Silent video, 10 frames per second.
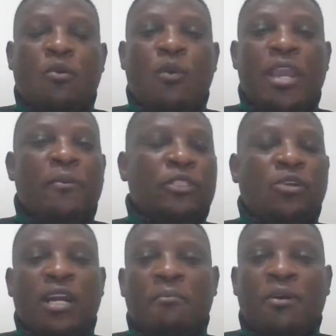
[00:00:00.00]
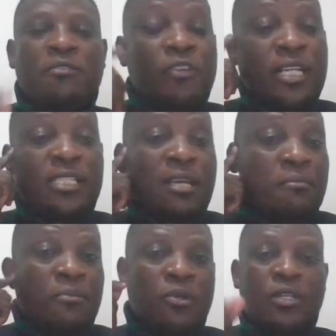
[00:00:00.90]
where we talk about, for
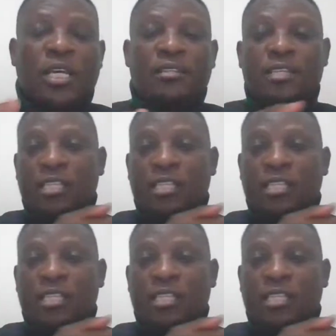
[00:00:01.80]
example,